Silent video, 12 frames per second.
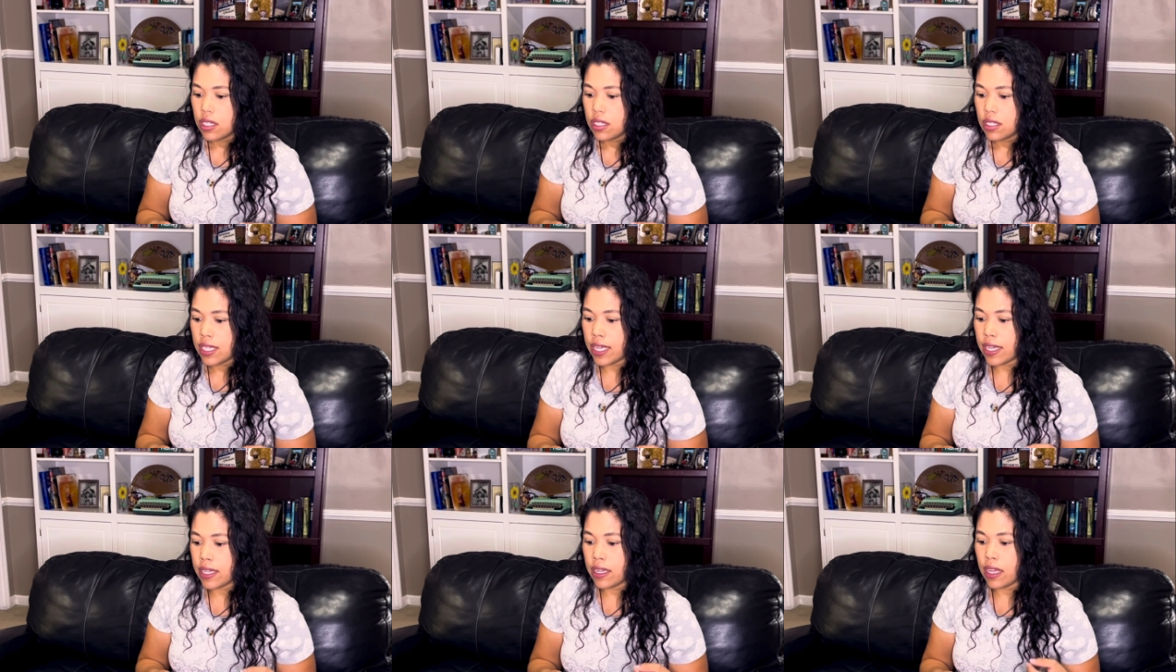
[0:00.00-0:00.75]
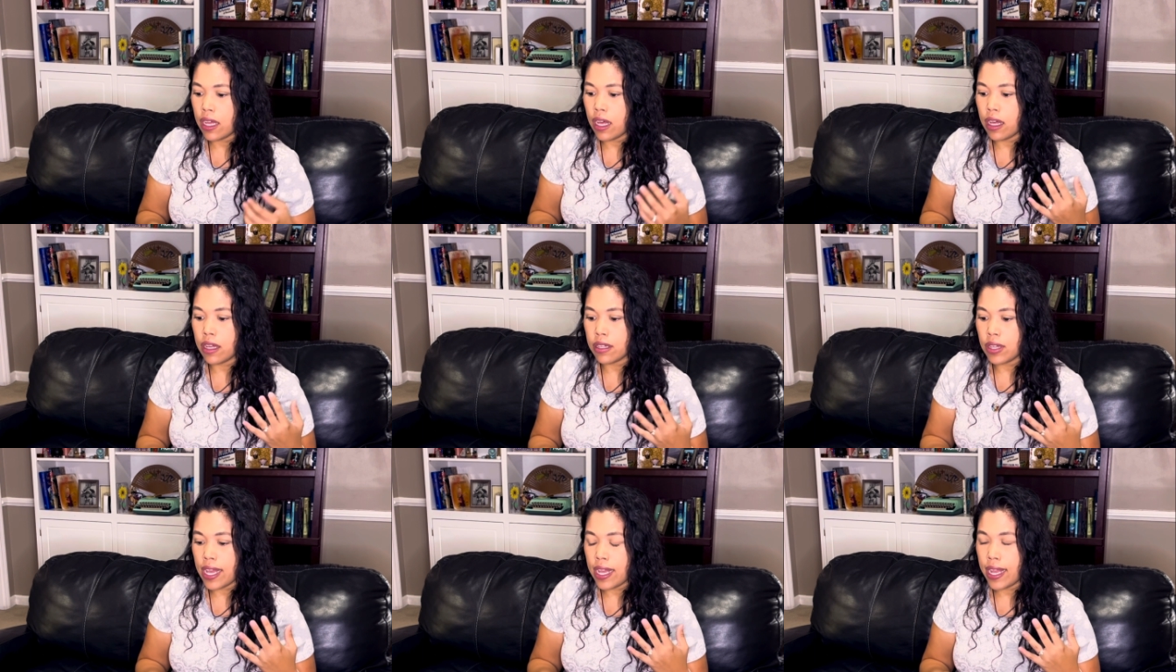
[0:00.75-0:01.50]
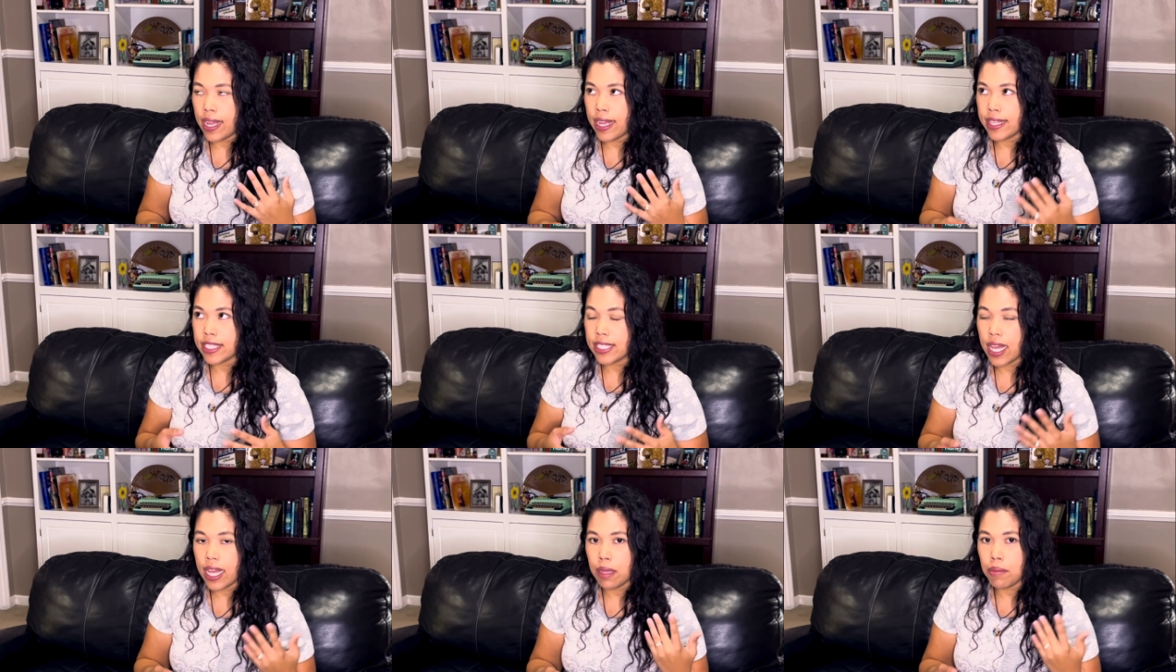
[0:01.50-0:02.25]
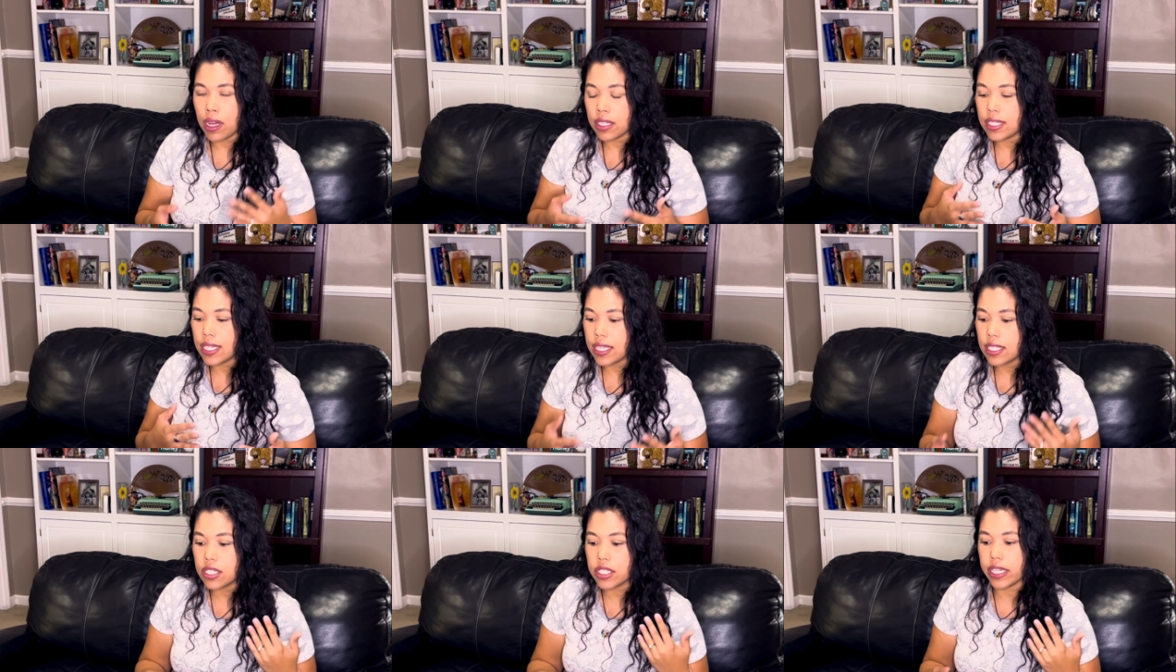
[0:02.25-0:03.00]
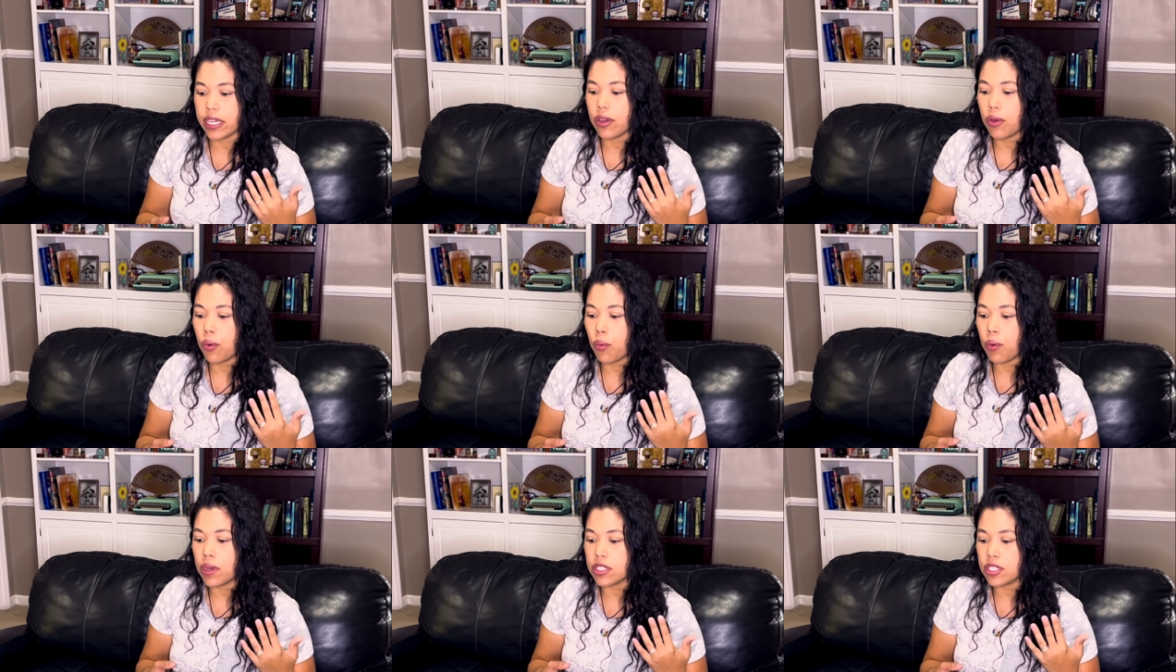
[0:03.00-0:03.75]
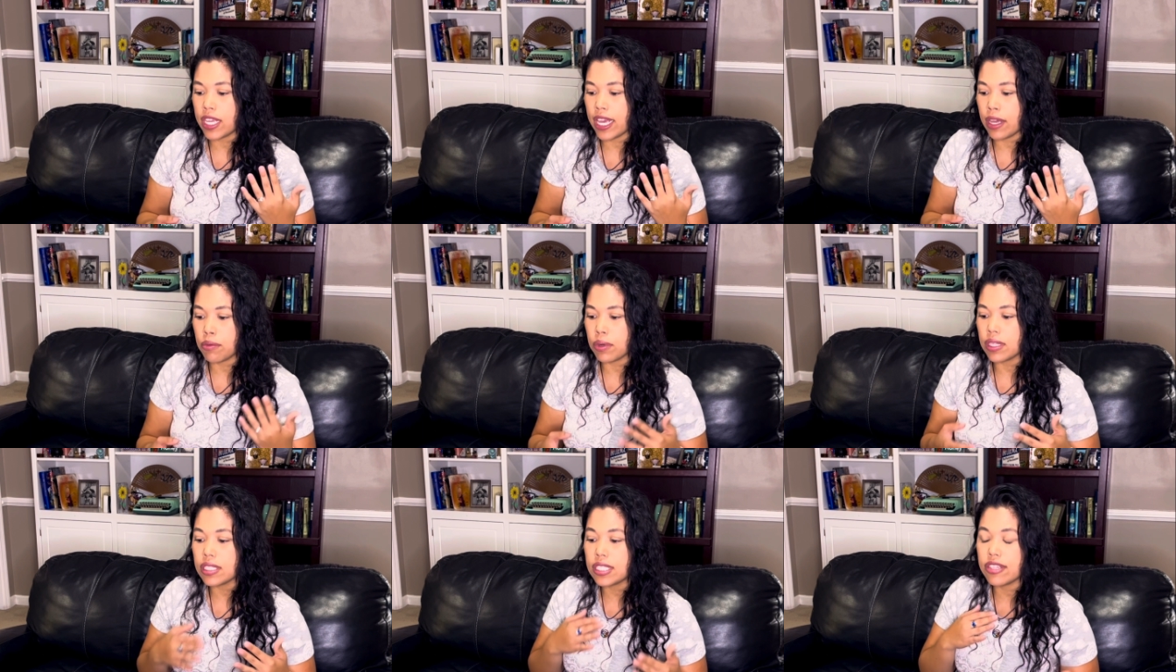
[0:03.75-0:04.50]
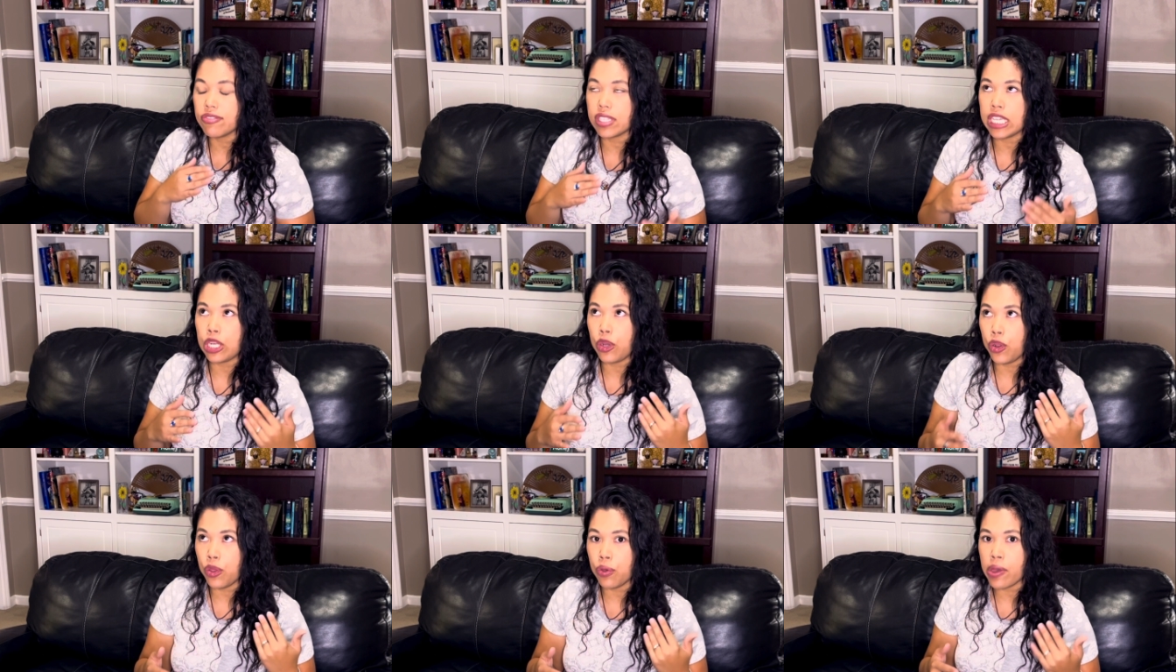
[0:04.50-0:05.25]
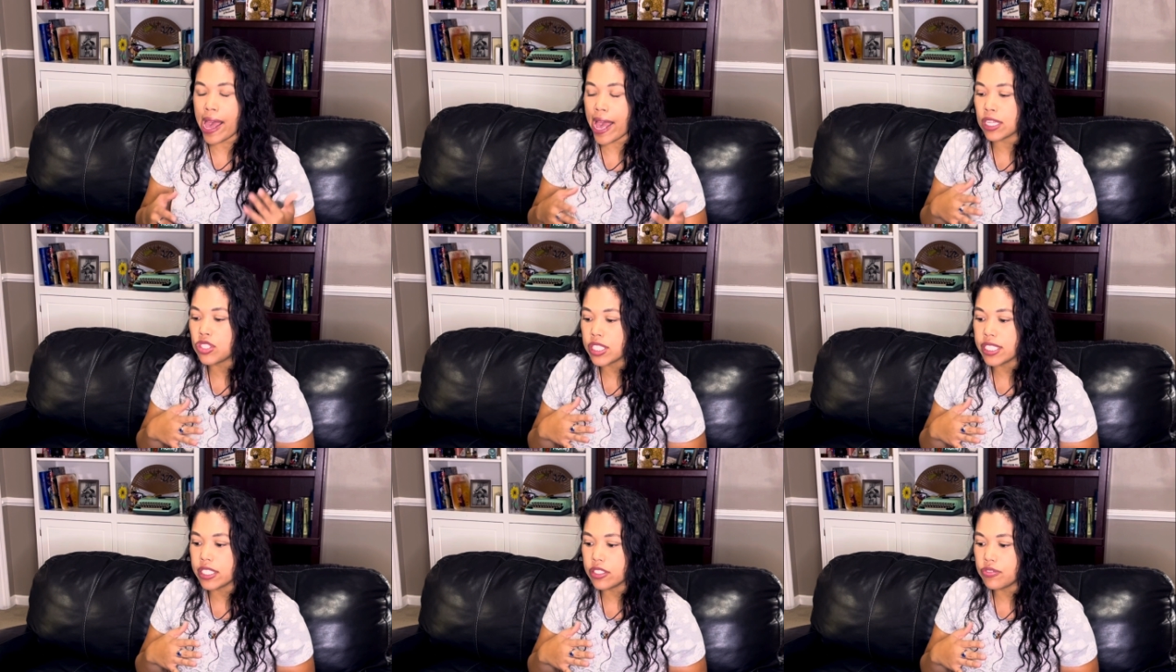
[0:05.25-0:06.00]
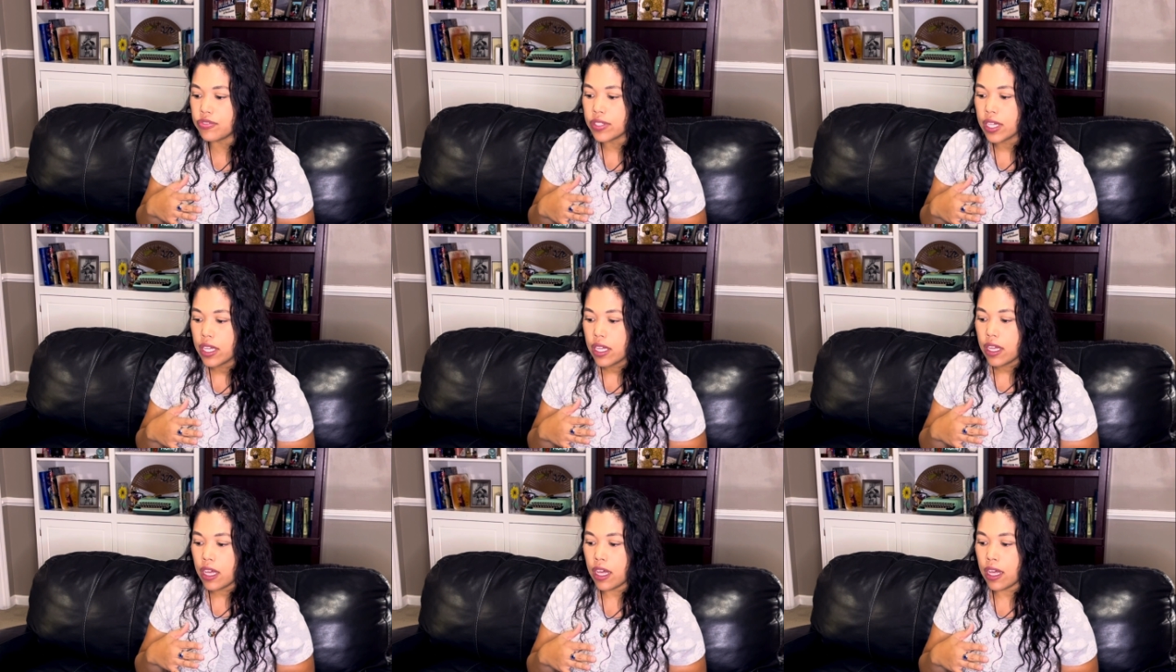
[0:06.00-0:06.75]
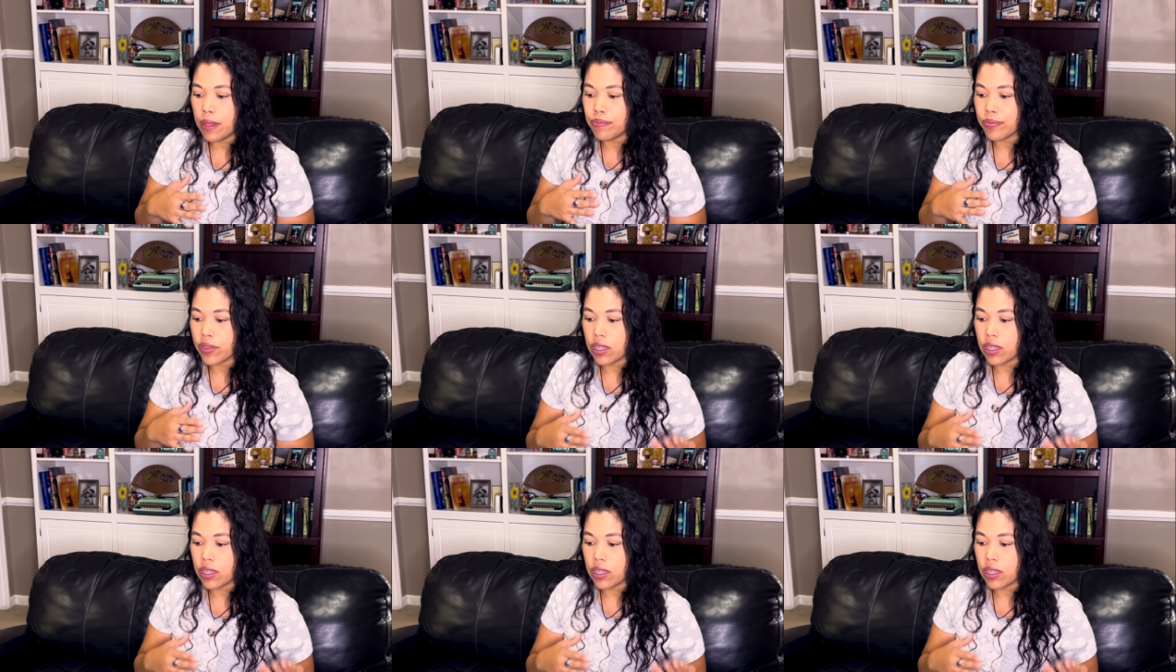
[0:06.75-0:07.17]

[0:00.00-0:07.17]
Then at the time, autistic was a relatively new adjective in